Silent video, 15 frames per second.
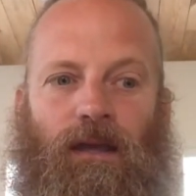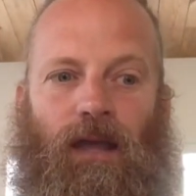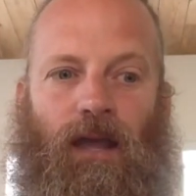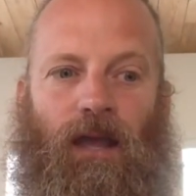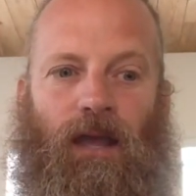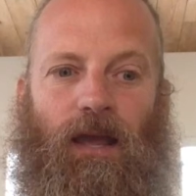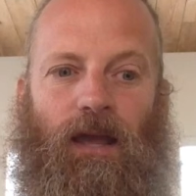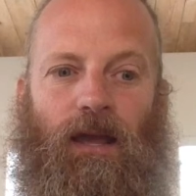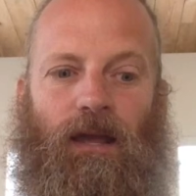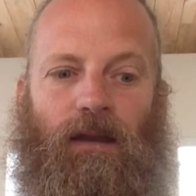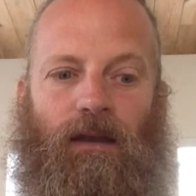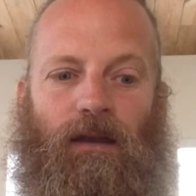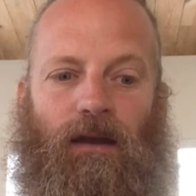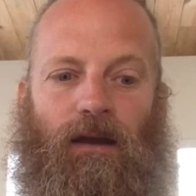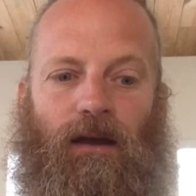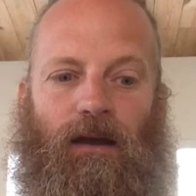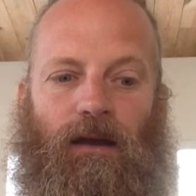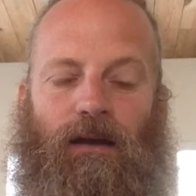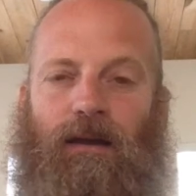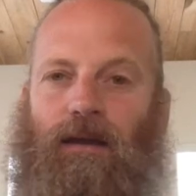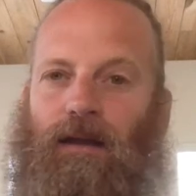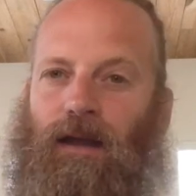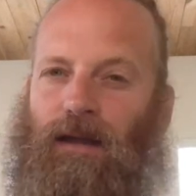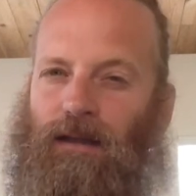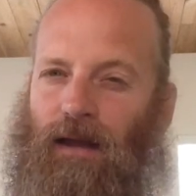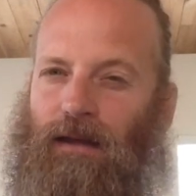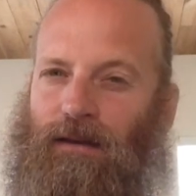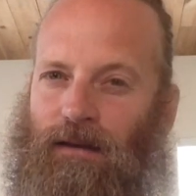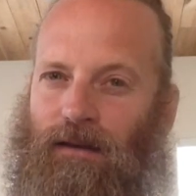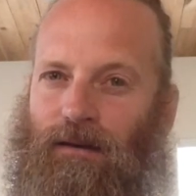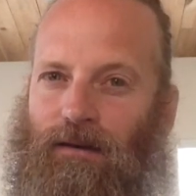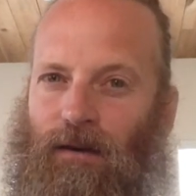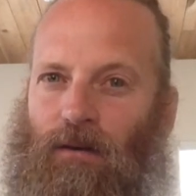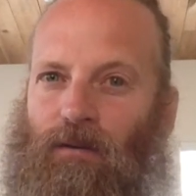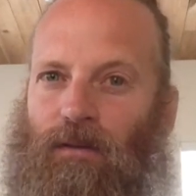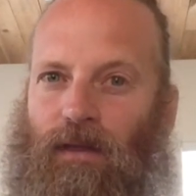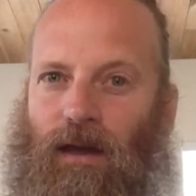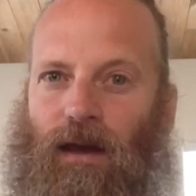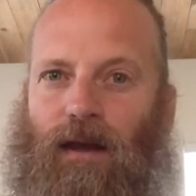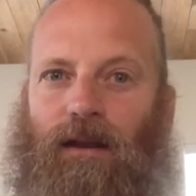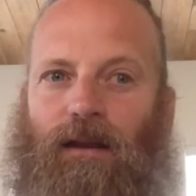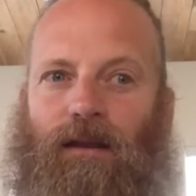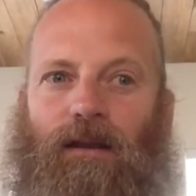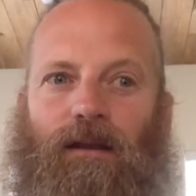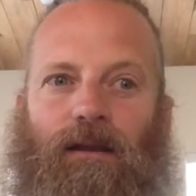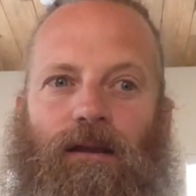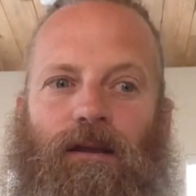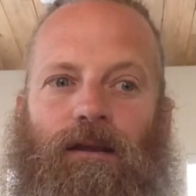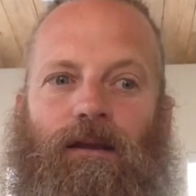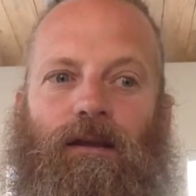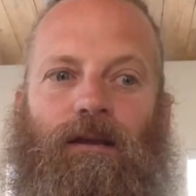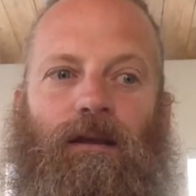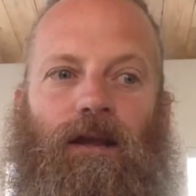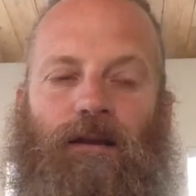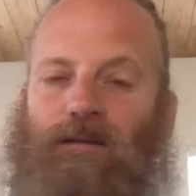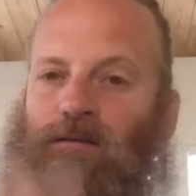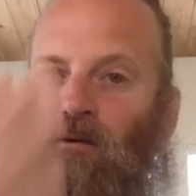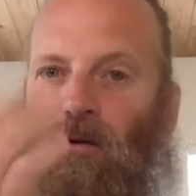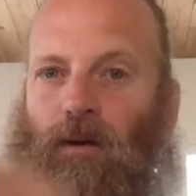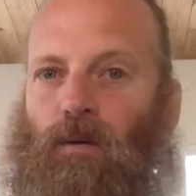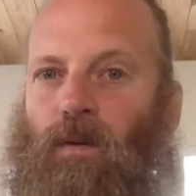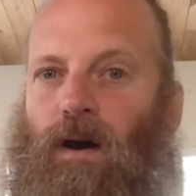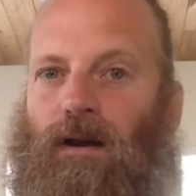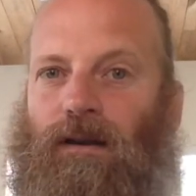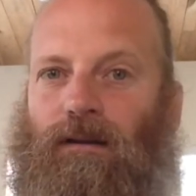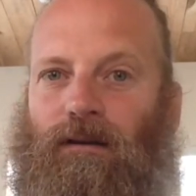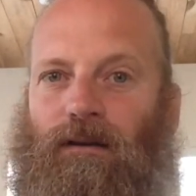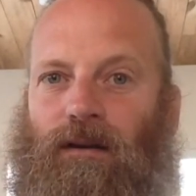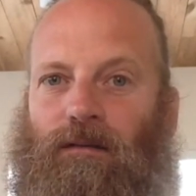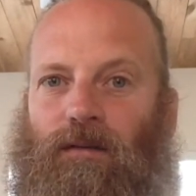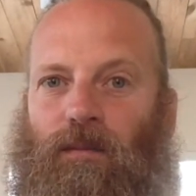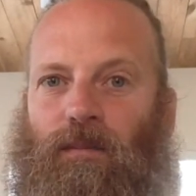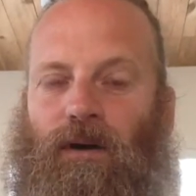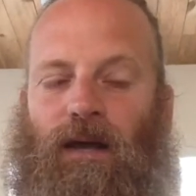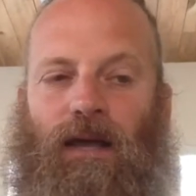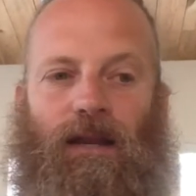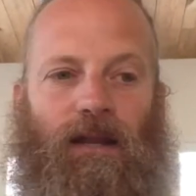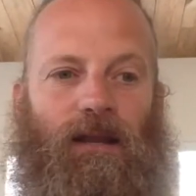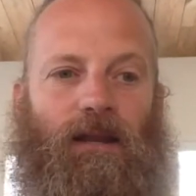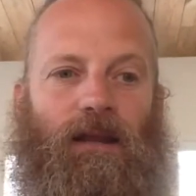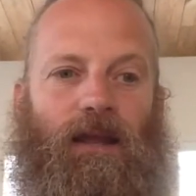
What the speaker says: And I didn't know that, and so I wanted to leave the planet.